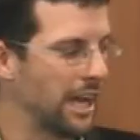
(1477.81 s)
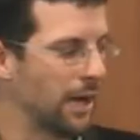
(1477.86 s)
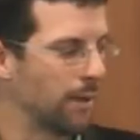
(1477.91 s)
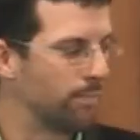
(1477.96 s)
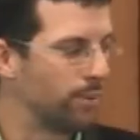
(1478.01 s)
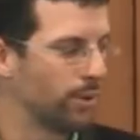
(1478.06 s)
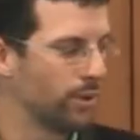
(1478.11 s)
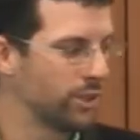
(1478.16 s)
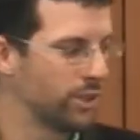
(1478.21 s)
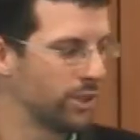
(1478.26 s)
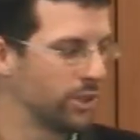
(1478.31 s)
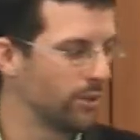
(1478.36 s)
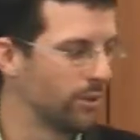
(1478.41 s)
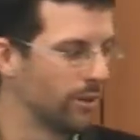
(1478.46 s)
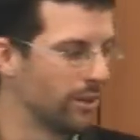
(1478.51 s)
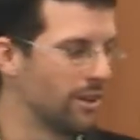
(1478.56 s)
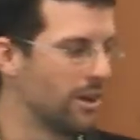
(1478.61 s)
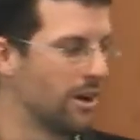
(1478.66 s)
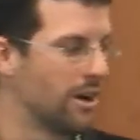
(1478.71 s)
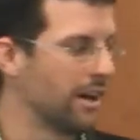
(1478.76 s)
of push you
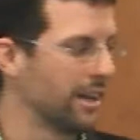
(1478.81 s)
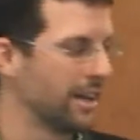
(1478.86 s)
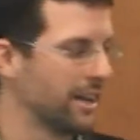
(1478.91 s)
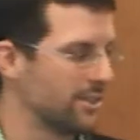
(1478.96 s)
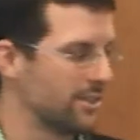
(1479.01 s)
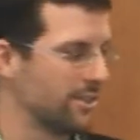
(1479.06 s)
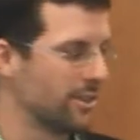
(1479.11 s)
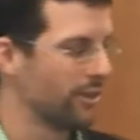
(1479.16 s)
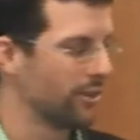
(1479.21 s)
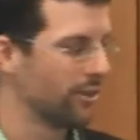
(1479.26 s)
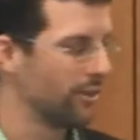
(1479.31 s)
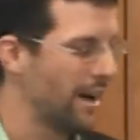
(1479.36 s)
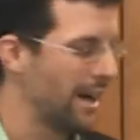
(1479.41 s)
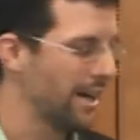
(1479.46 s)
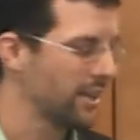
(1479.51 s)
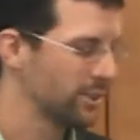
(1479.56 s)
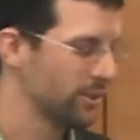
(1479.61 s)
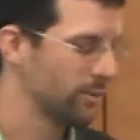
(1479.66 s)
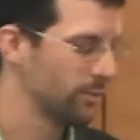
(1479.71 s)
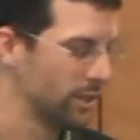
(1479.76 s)
along in a certain
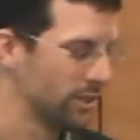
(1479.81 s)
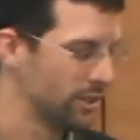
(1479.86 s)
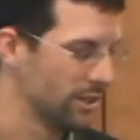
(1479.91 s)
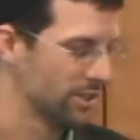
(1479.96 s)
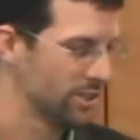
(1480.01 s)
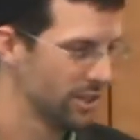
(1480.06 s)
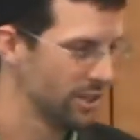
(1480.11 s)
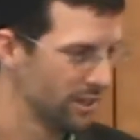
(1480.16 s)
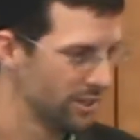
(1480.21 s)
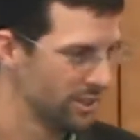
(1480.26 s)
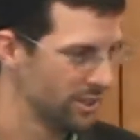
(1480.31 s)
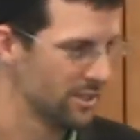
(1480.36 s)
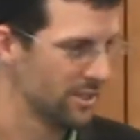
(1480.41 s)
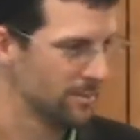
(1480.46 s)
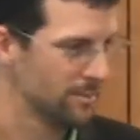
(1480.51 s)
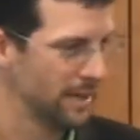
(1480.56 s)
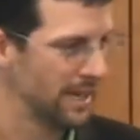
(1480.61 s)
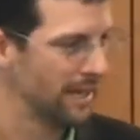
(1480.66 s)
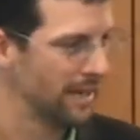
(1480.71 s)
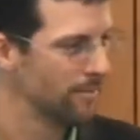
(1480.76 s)
direction, which I'll share in just a
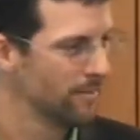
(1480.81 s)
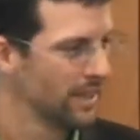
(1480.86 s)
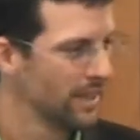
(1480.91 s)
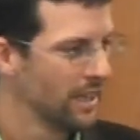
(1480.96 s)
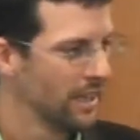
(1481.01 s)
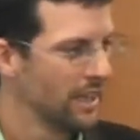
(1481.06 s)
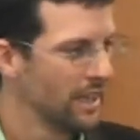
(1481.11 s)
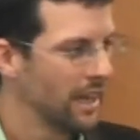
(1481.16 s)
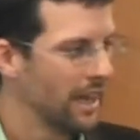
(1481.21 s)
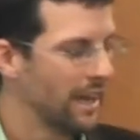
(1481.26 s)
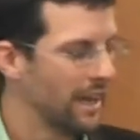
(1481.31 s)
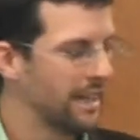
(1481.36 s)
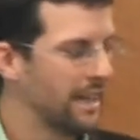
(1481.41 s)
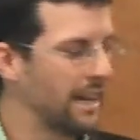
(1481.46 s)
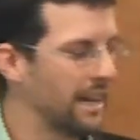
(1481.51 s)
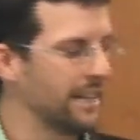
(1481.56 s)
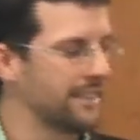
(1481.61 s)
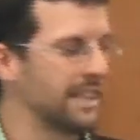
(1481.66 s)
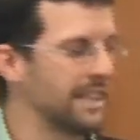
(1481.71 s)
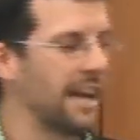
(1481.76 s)
minute. Again,
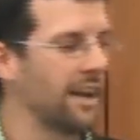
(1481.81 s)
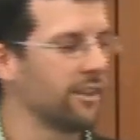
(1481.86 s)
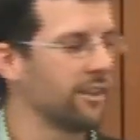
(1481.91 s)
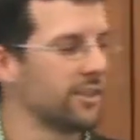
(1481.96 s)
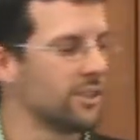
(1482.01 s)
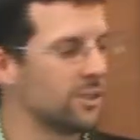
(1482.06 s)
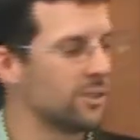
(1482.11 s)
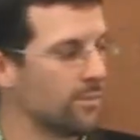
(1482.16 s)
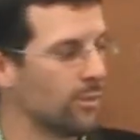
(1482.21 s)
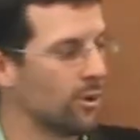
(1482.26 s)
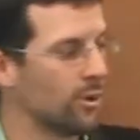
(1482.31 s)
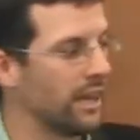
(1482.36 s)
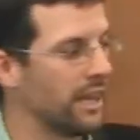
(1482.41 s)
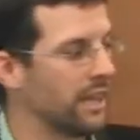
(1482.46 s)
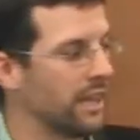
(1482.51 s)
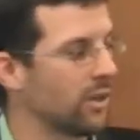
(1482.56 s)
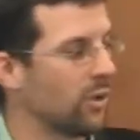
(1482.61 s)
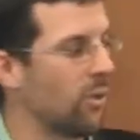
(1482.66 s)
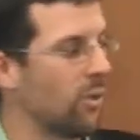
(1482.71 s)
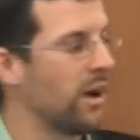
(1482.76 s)
I titled this morning
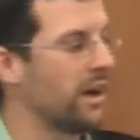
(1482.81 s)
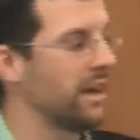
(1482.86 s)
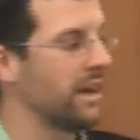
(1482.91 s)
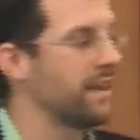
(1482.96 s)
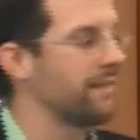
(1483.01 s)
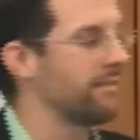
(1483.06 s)
Quantity